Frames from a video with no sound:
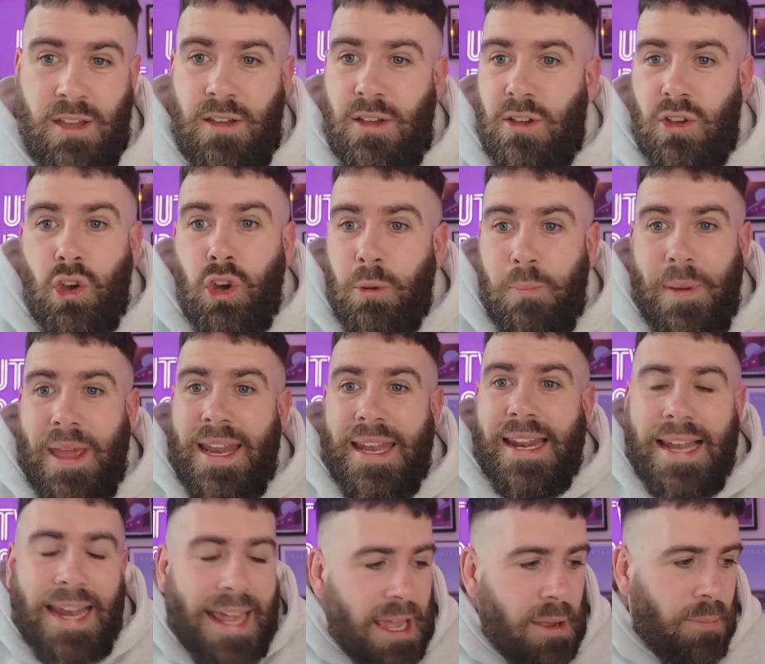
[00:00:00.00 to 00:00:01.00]
could be an
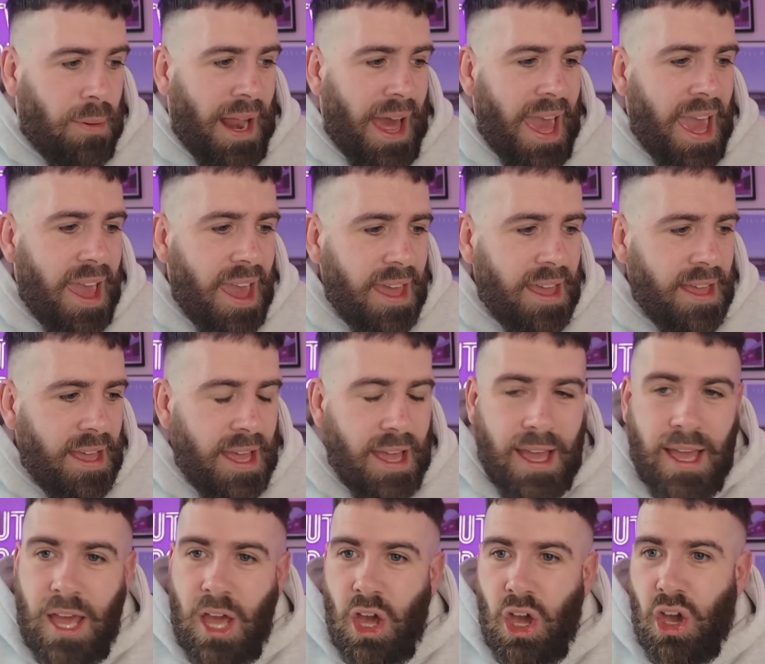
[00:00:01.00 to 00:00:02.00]
elite player,
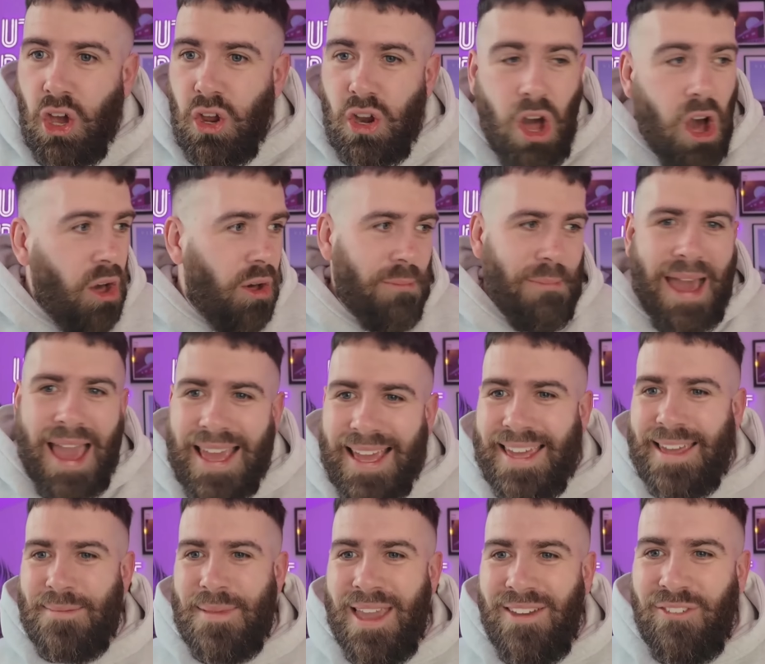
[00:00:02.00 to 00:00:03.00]
Unai will make
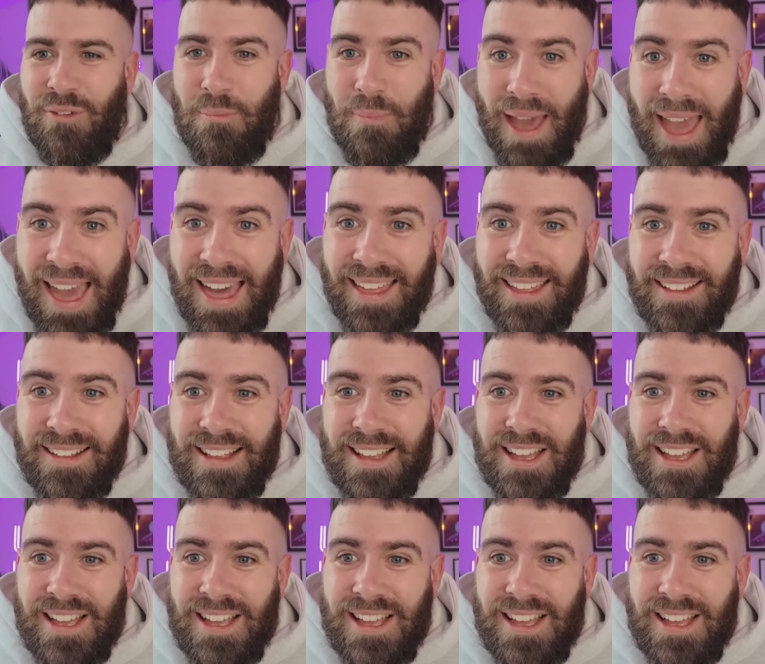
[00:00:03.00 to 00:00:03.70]
him even better.